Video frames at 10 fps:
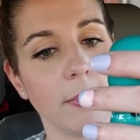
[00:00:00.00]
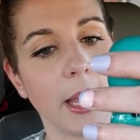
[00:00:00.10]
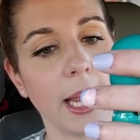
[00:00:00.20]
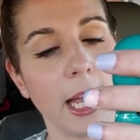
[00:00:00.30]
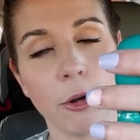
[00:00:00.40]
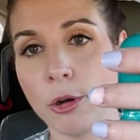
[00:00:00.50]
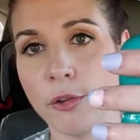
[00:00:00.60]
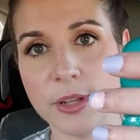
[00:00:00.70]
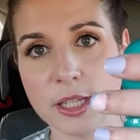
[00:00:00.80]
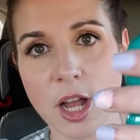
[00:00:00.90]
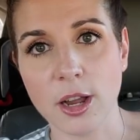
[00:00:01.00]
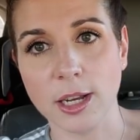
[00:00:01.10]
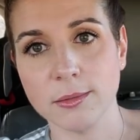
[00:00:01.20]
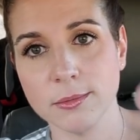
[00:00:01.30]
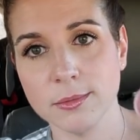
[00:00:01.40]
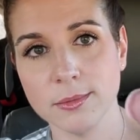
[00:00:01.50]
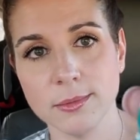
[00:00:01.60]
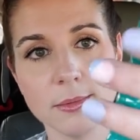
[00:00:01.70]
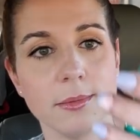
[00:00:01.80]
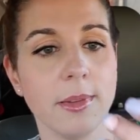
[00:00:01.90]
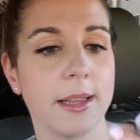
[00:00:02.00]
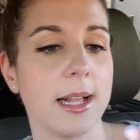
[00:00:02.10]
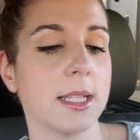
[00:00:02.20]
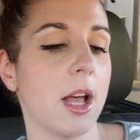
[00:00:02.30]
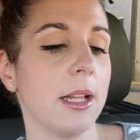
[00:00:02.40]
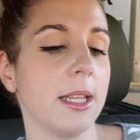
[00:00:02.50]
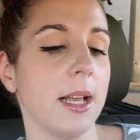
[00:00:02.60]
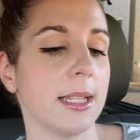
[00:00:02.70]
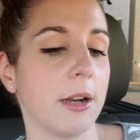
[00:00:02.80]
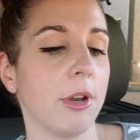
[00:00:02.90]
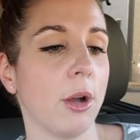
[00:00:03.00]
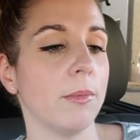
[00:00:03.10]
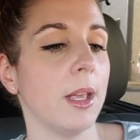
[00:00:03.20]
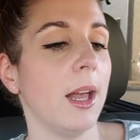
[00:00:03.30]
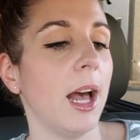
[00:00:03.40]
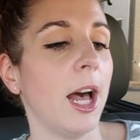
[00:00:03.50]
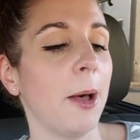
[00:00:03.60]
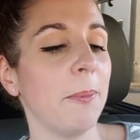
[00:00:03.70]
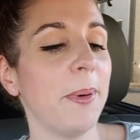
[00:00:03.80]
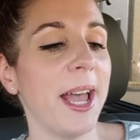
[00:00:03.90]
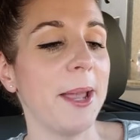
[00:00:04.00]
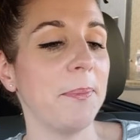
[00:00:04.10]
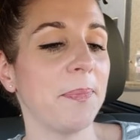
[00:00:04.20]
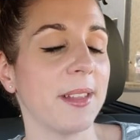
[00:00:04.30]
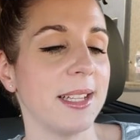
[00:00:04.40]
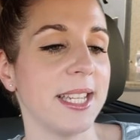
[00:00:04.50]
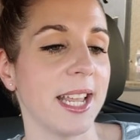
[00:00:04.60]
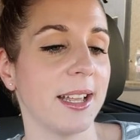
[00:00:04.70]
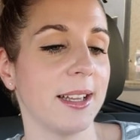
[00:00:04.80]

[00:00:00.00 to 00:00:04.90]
Like, I don't know if it's talking. Like, that's all it does. I don't know. Um, but, let's see.